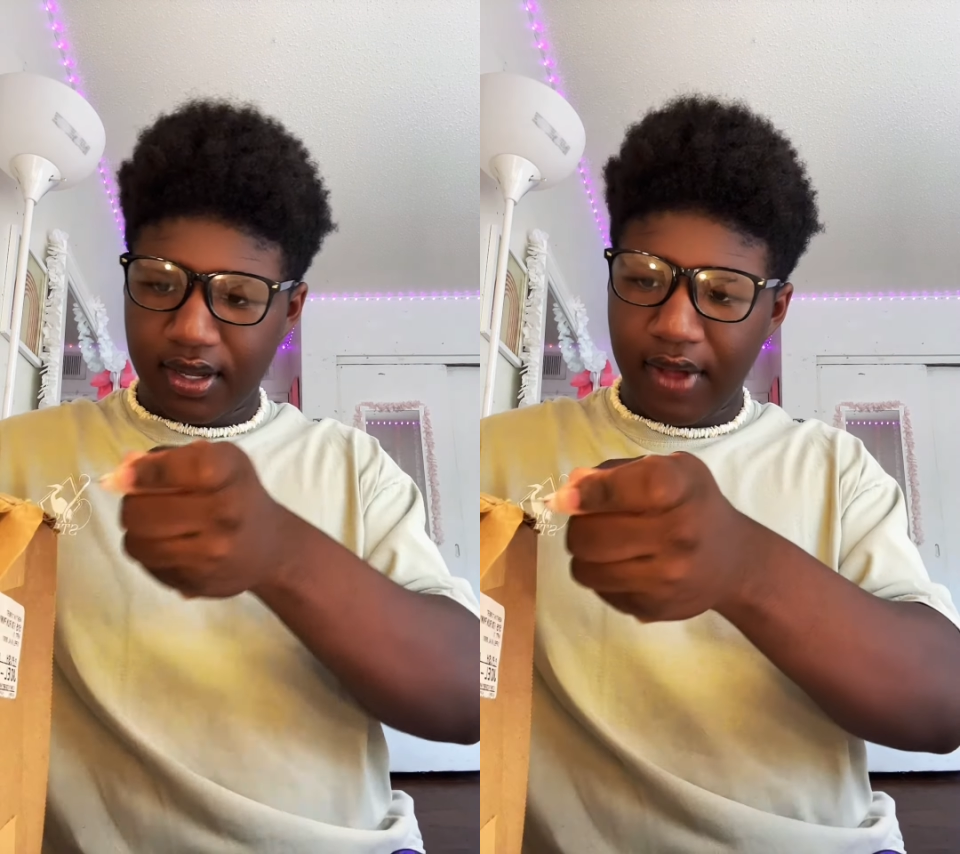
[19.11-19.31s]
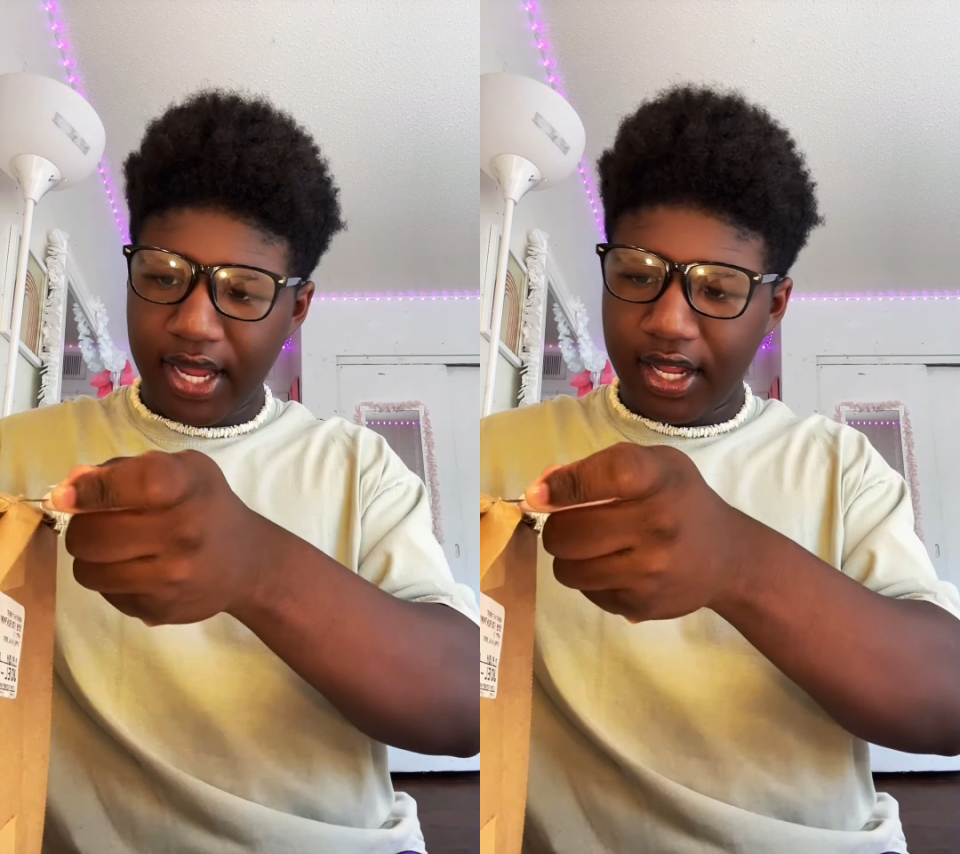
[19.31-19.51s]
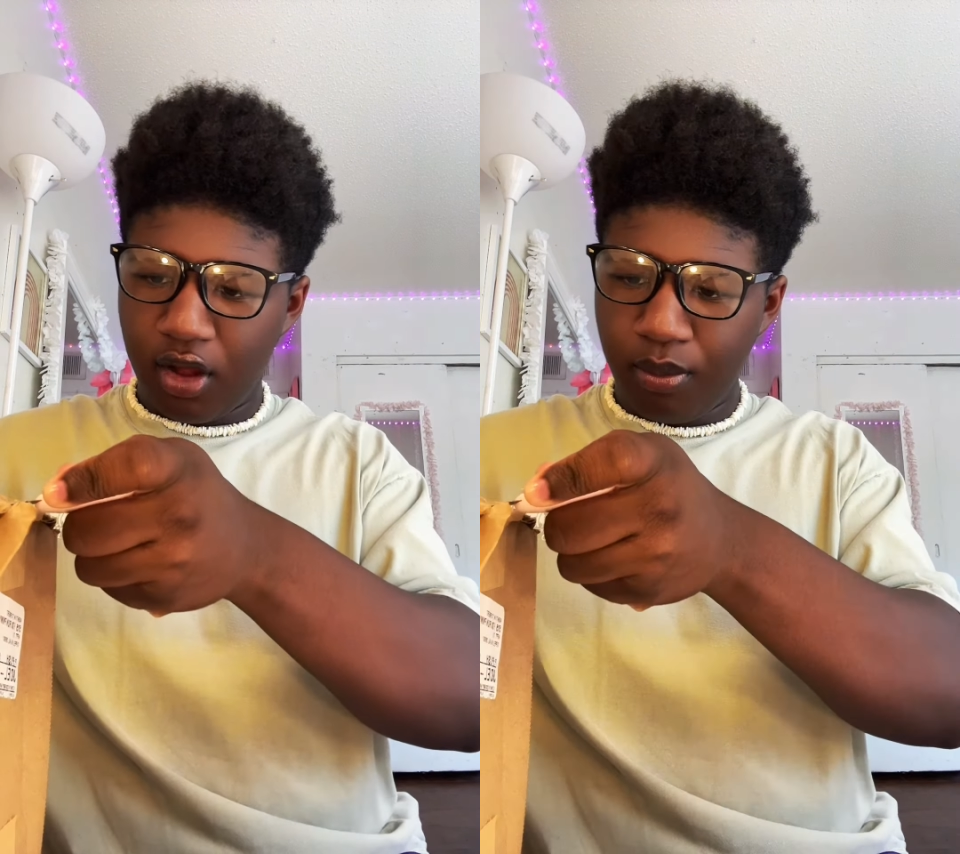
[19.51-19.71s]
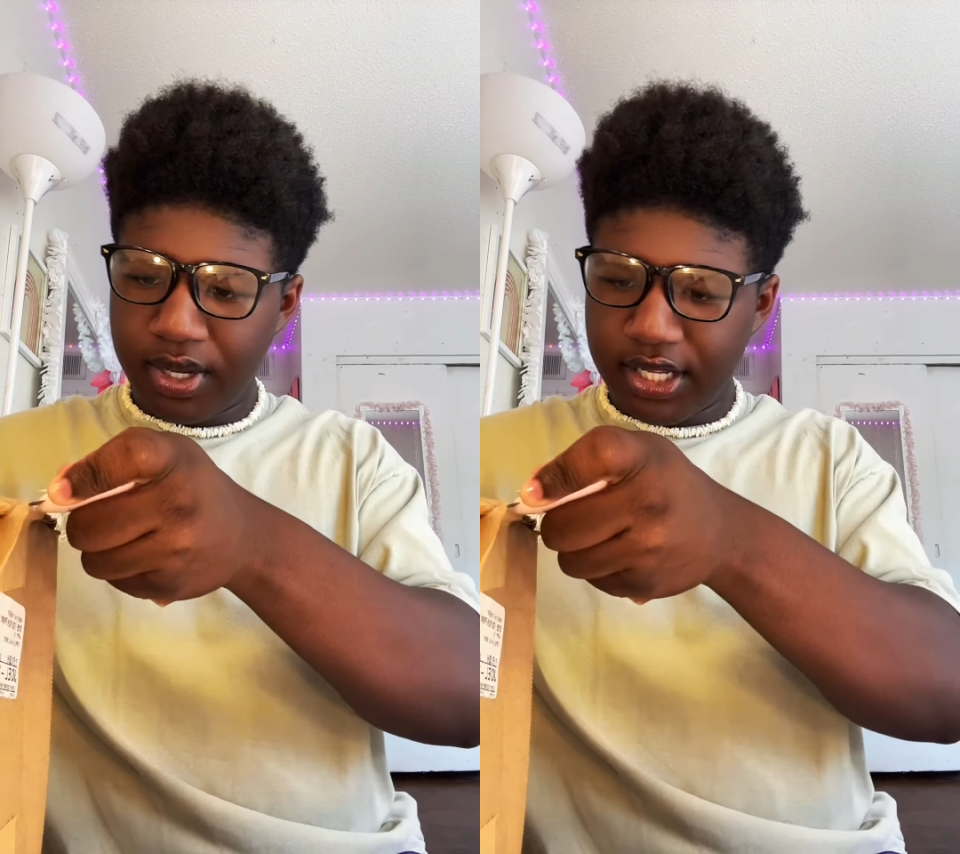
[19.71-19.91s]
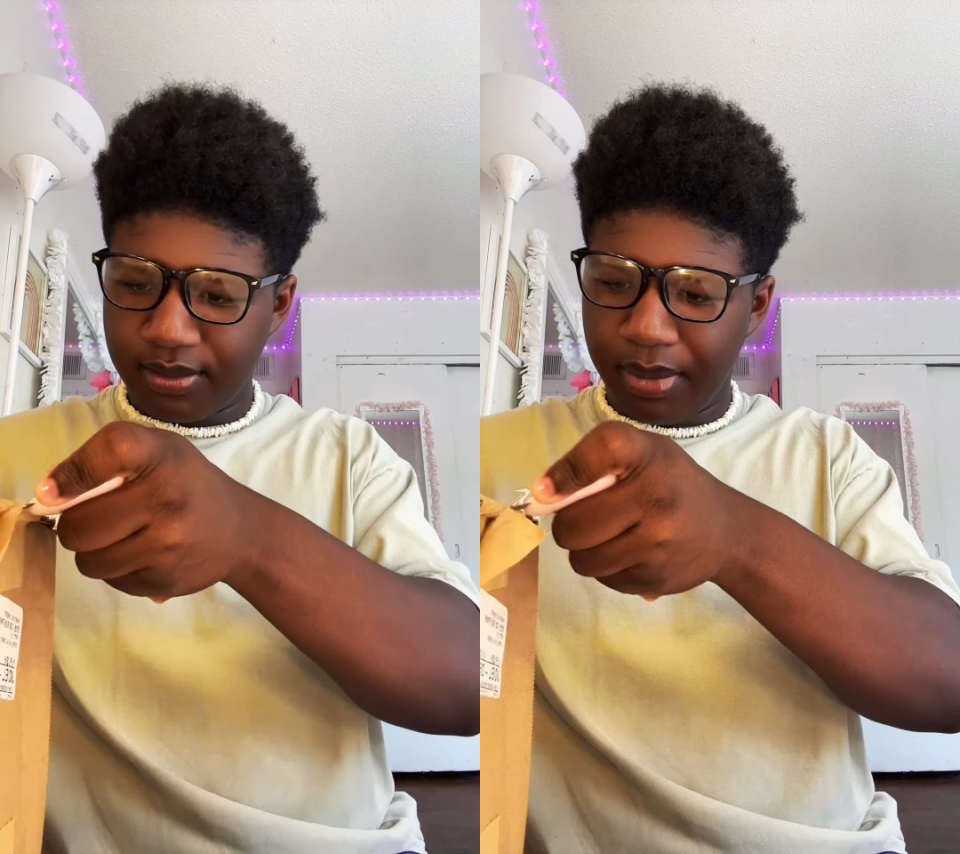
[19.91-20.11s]
I can open
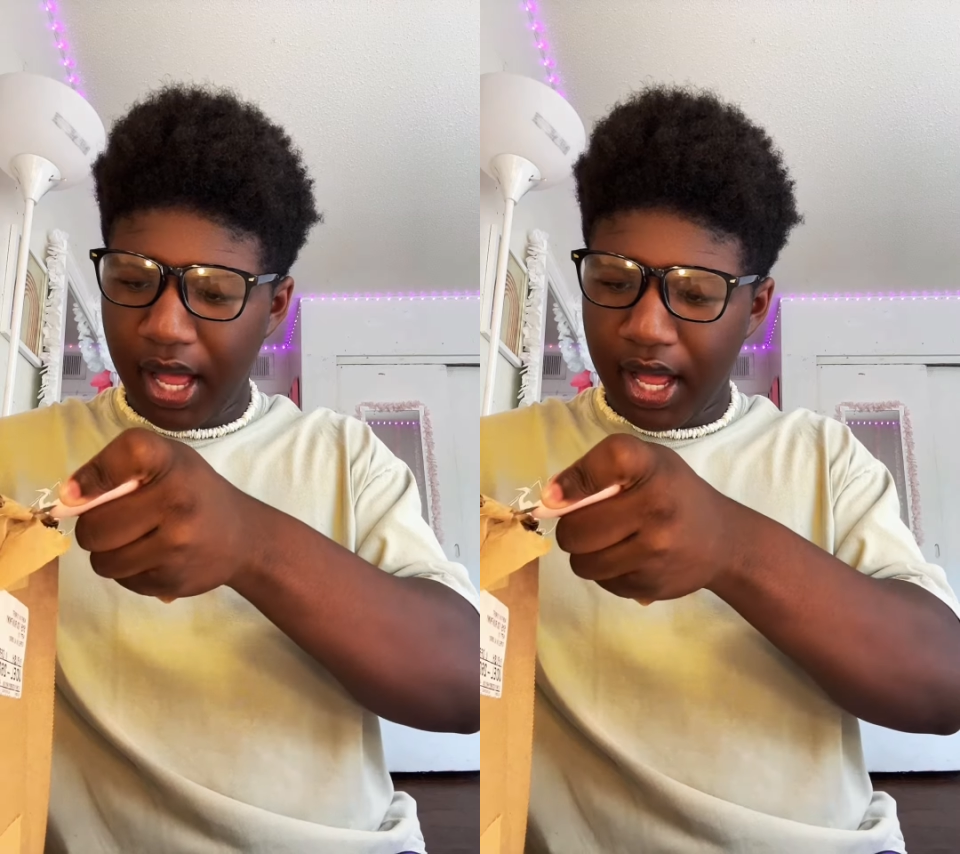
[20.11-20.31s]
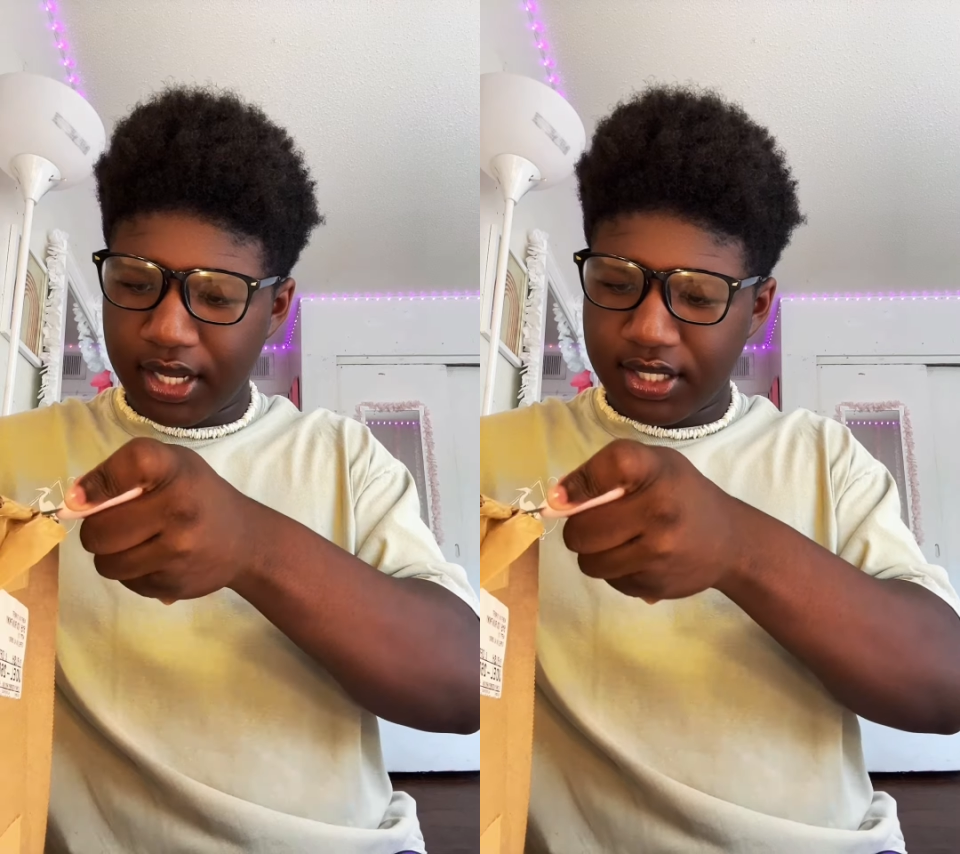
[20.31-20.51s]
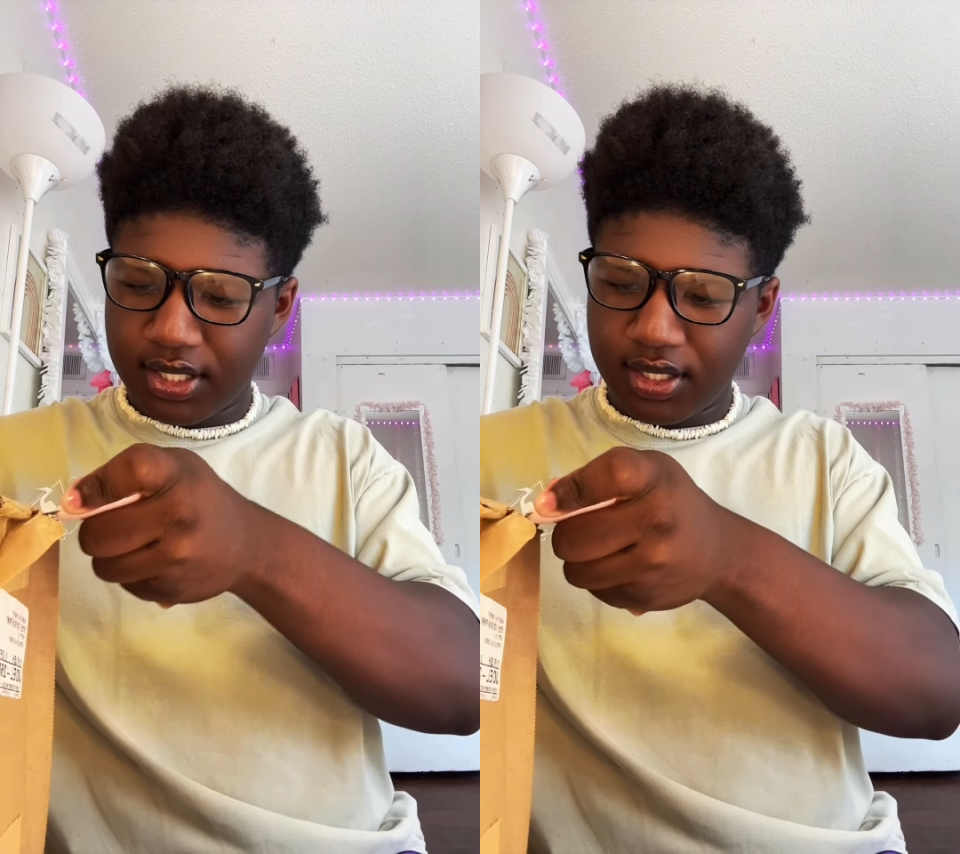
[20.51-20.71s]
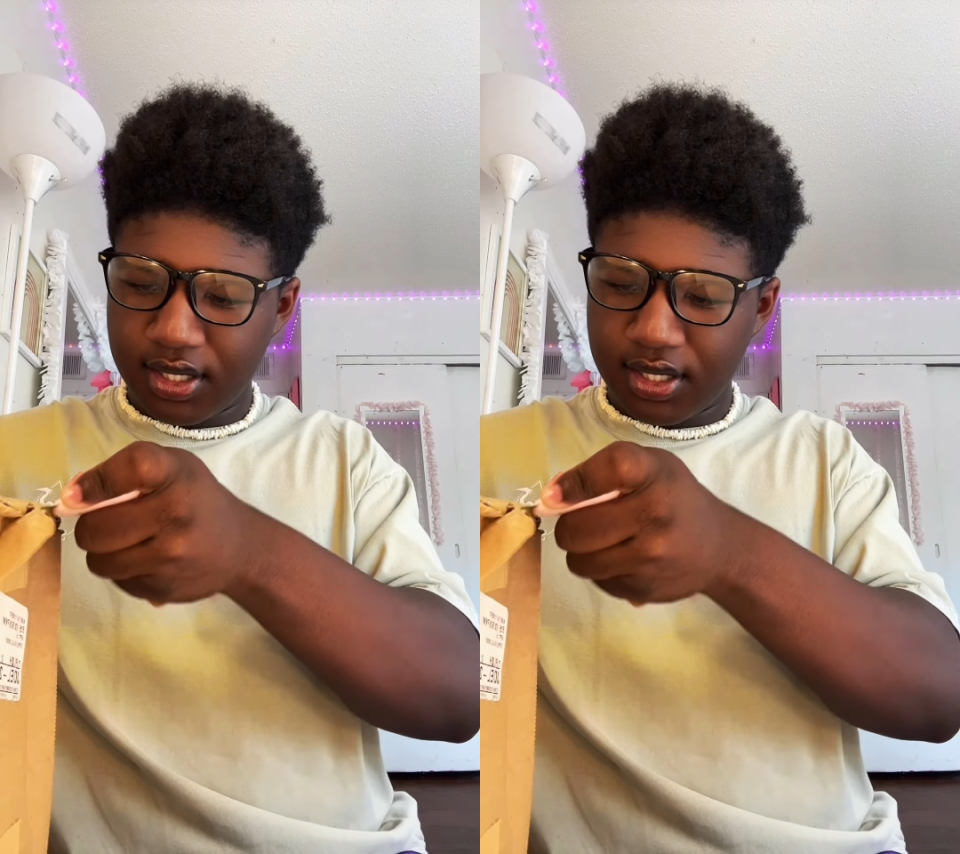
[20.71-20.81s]
this box.